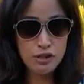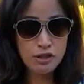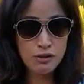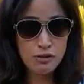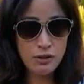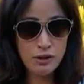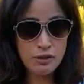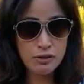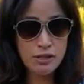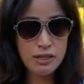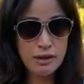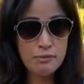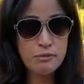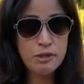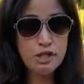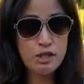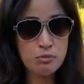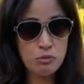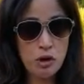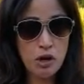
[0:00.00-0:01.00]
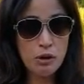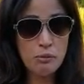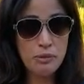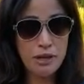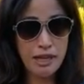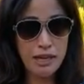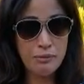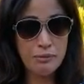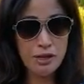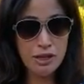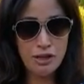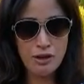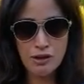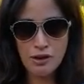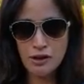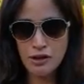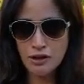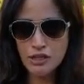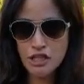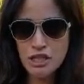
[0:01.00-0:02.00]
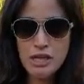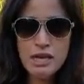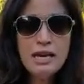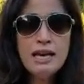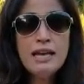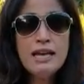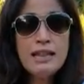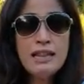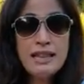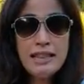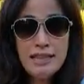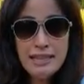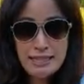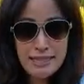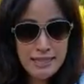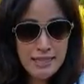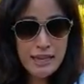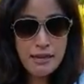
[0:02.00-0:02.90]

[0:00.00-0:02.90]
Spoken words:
So theirs comes small, medium, and large. This